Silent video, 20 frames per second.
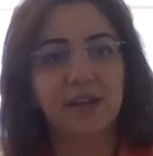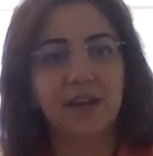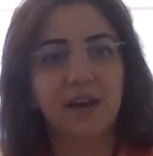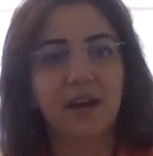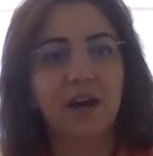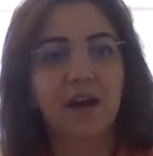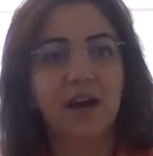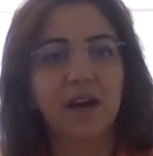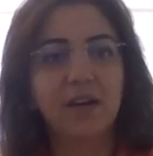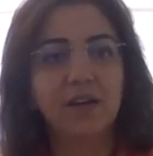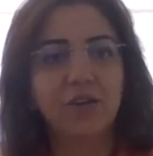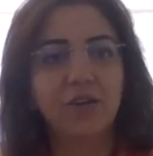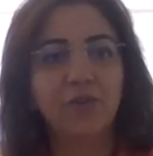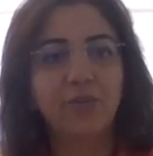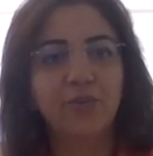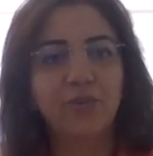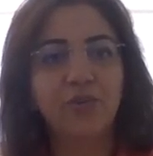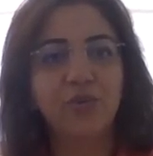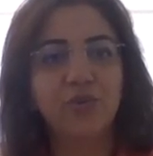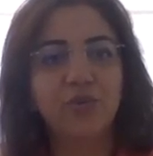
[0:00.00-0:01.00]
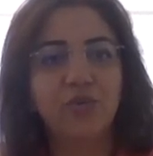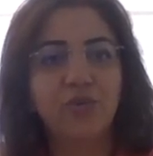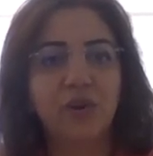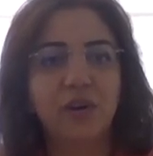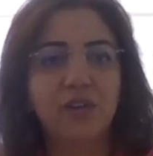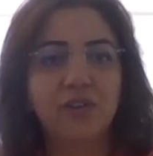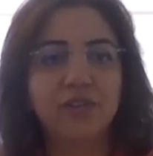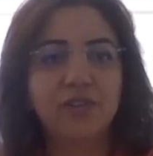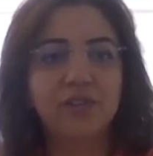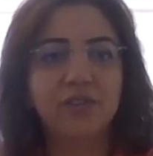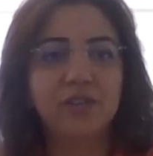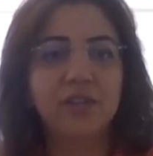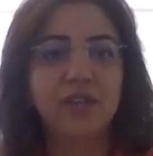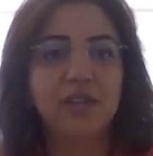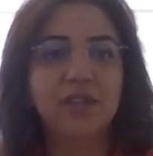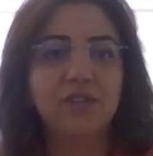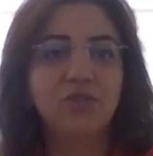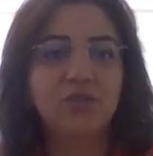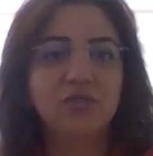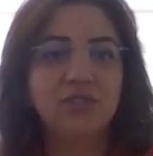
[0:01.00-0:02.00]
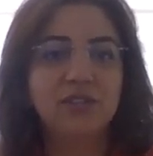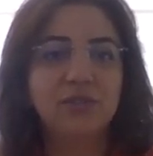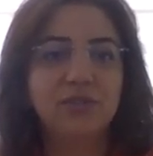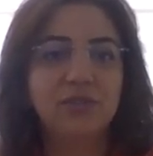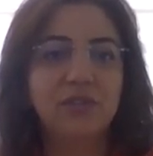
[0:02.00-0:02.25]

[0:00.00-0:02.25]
I hope you found useful